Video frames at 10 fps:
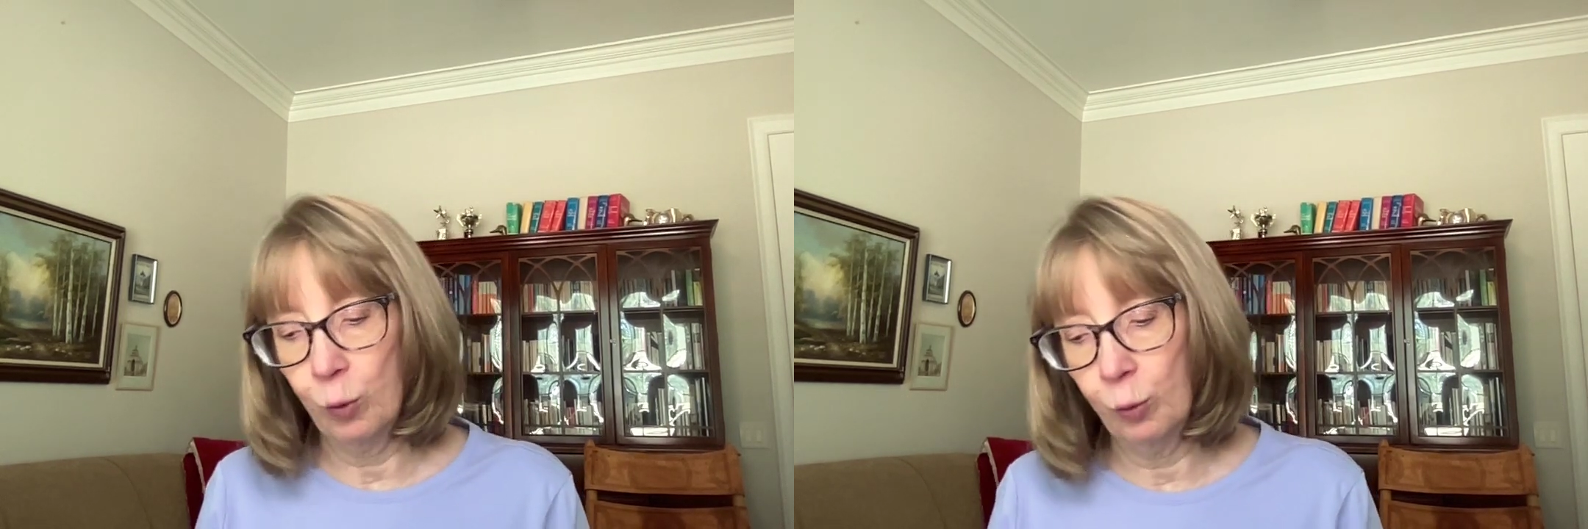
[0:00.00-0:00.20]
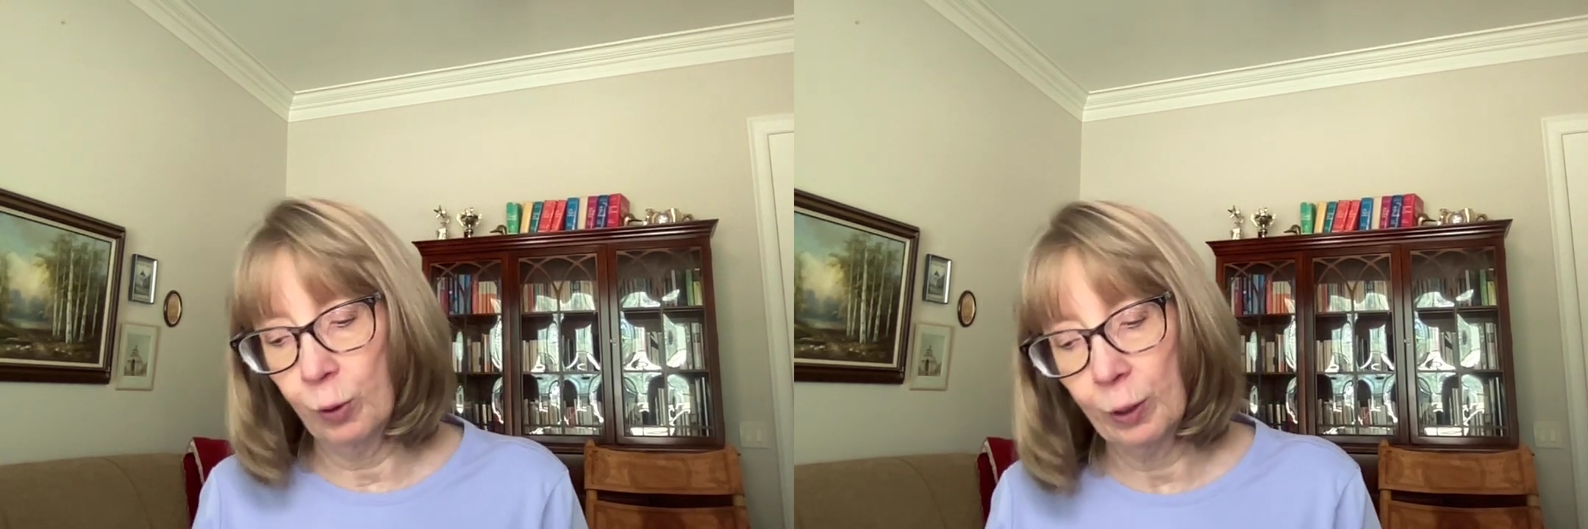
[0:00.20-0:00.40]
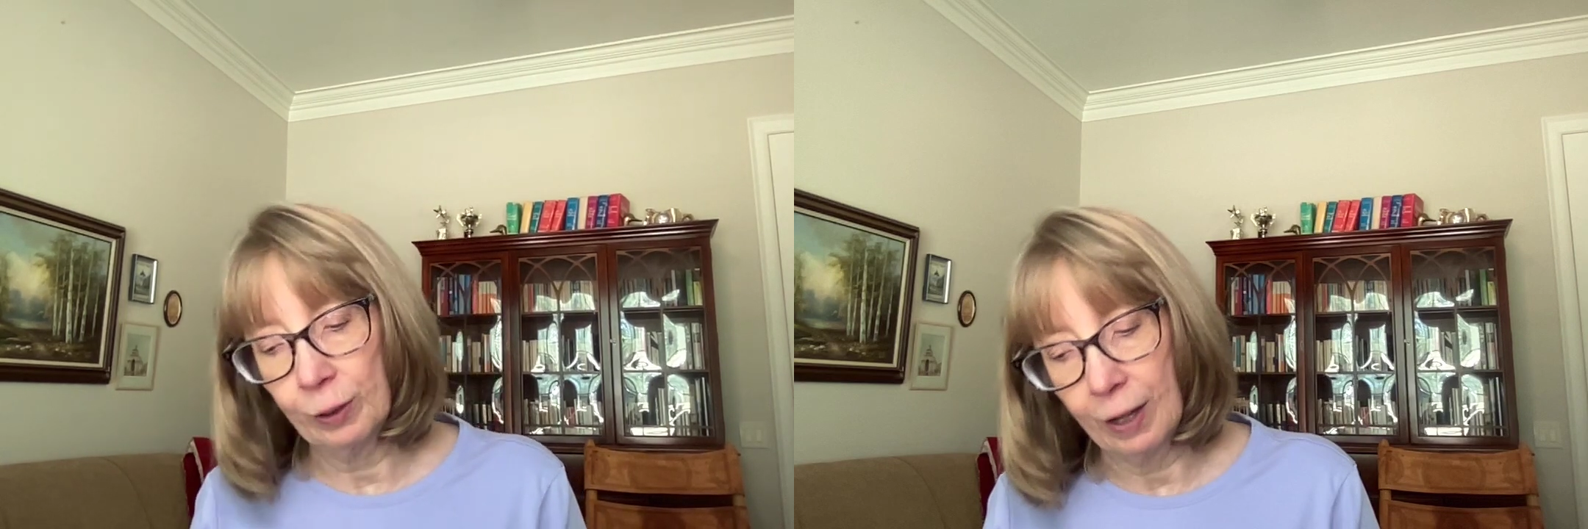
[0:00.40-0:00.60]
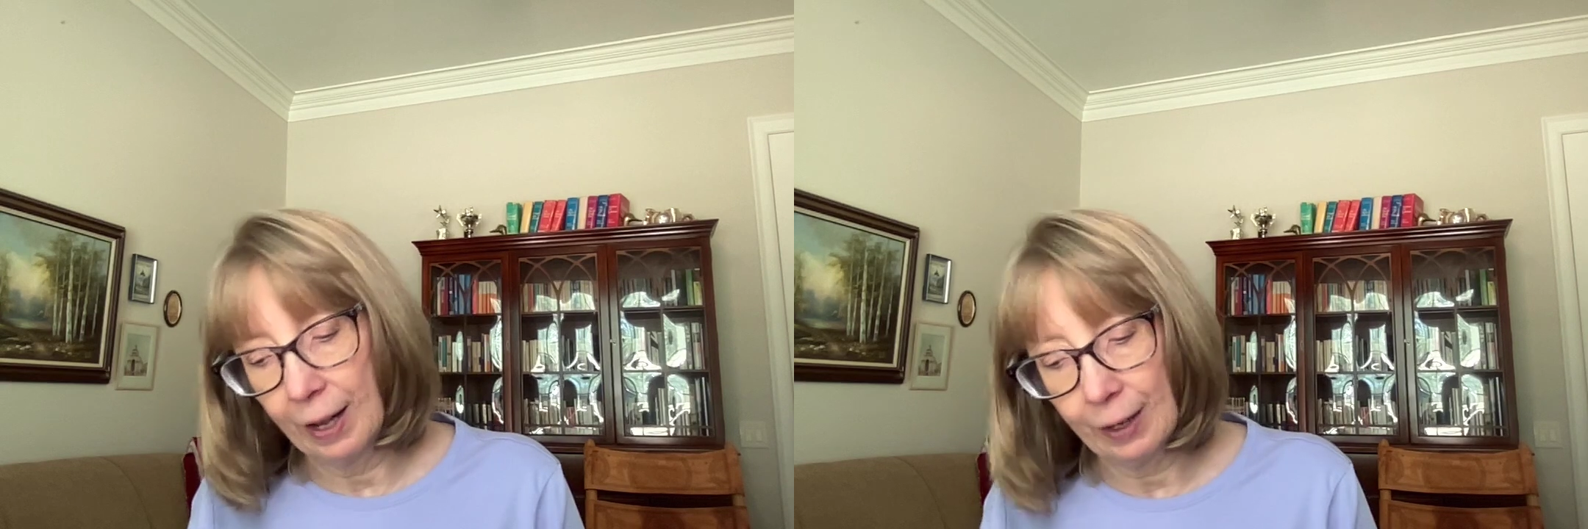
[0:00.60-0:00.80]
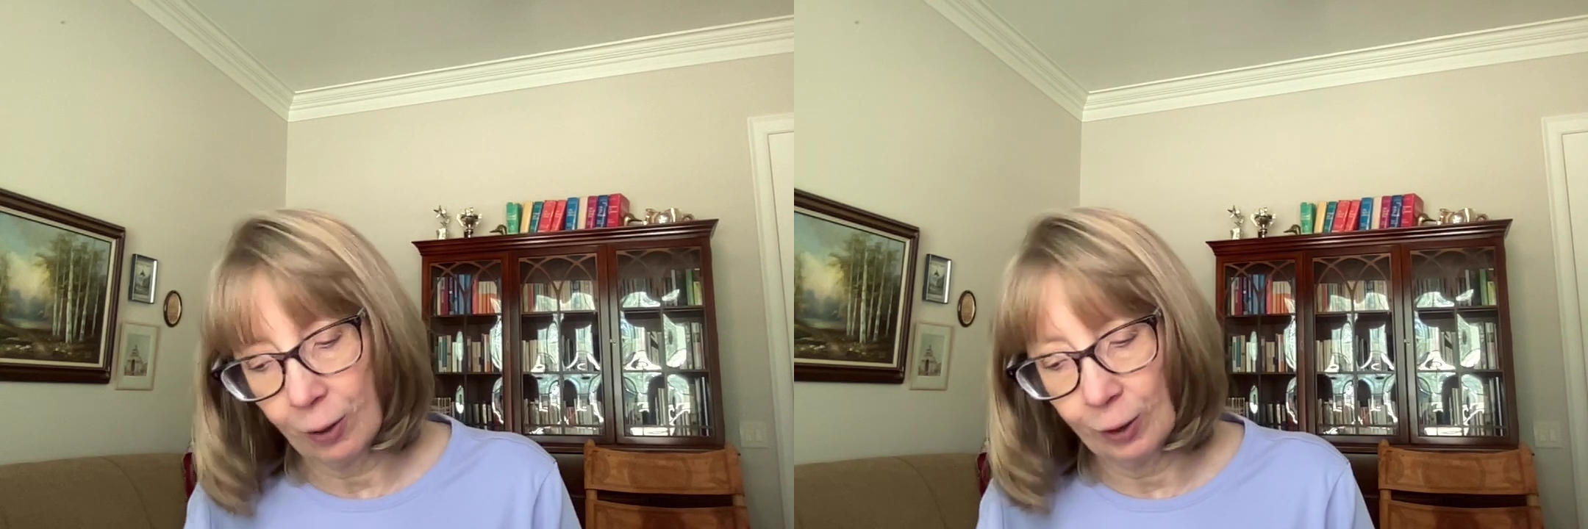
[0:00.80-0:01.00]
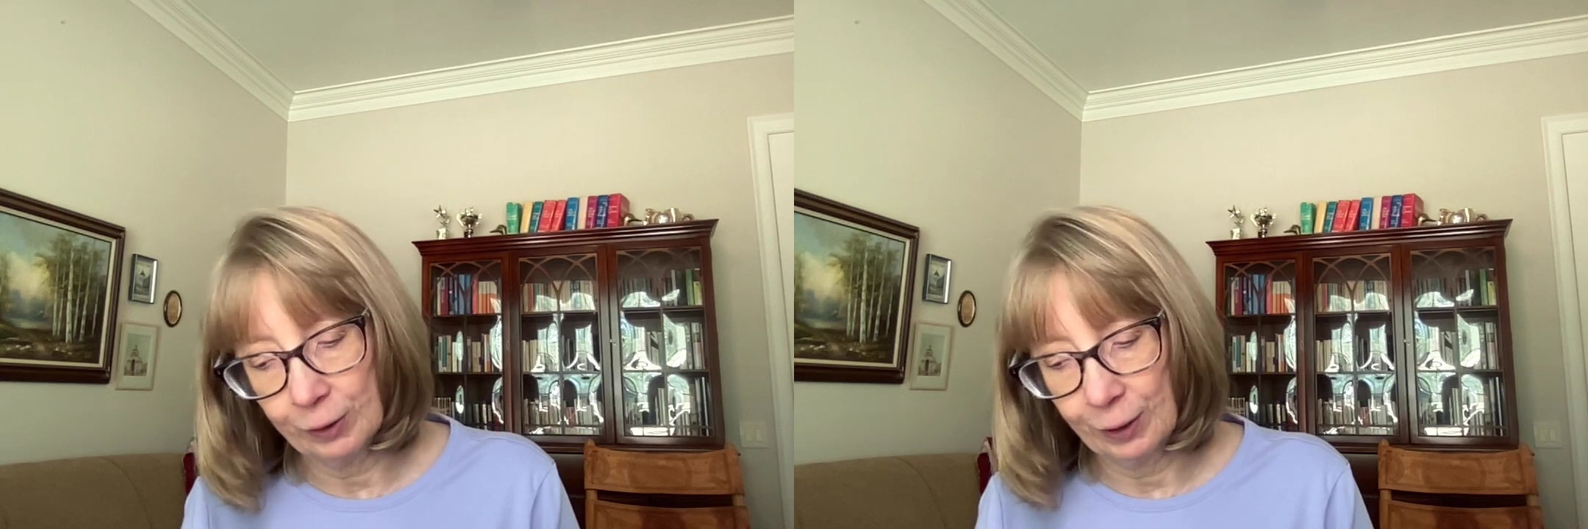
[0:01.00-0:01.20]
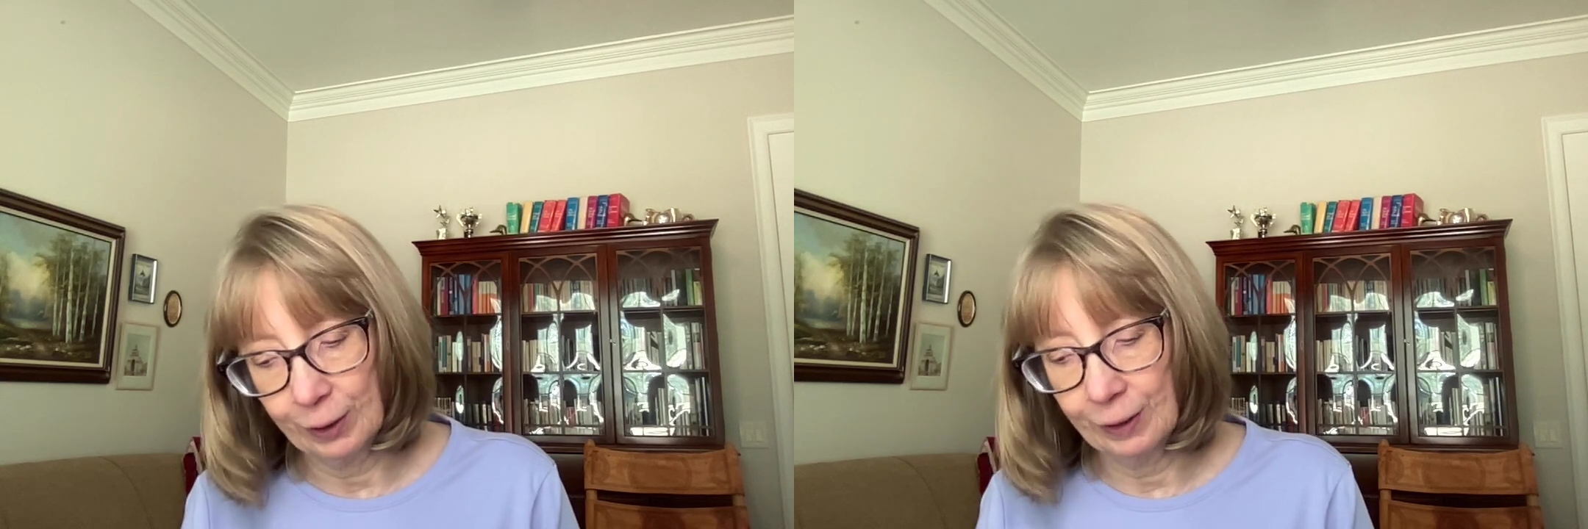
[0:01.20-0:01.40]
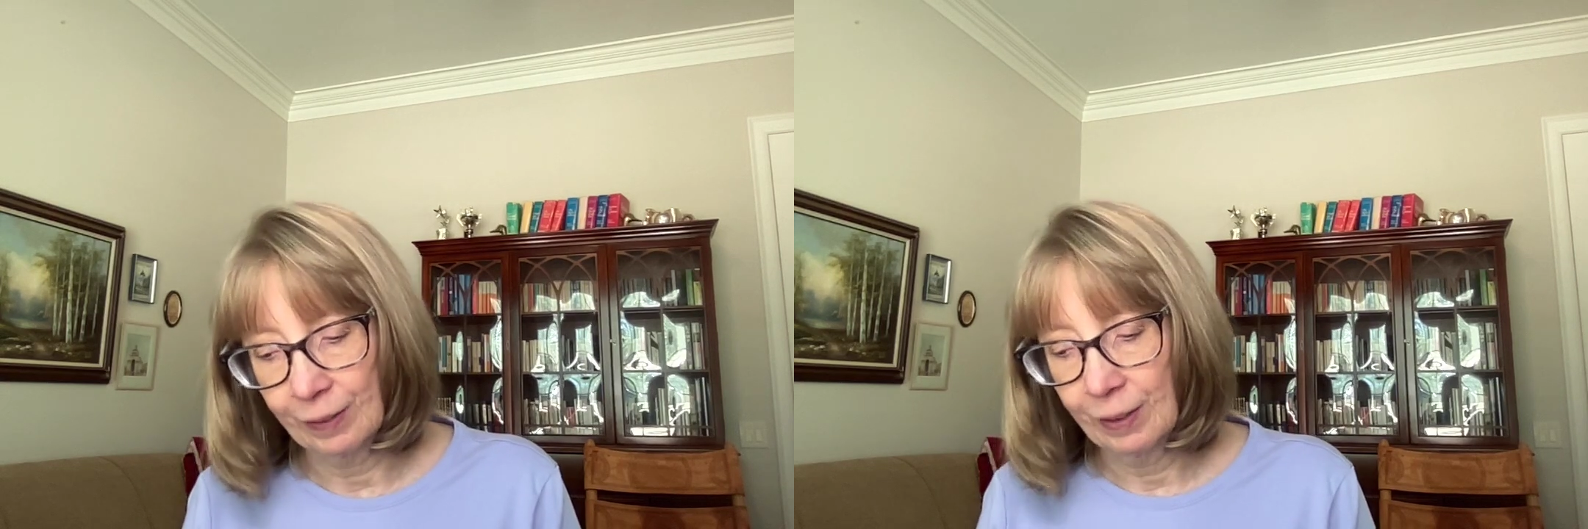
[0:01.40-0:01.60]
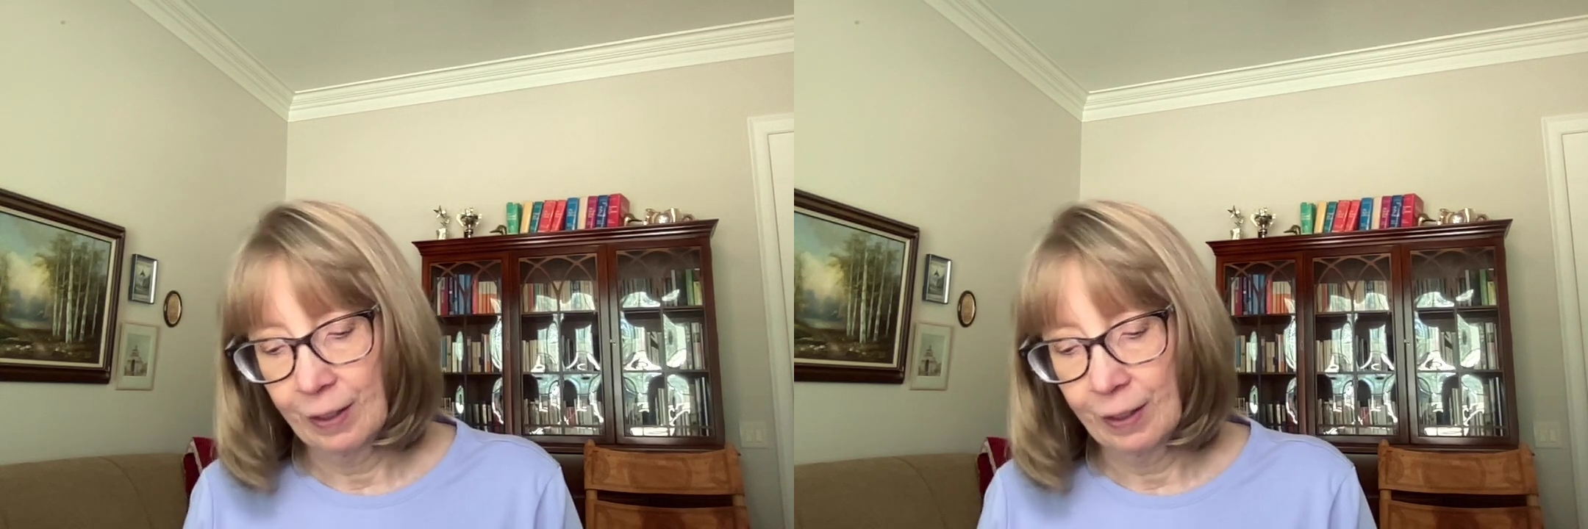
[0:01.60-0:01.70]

who uh, at all, dear.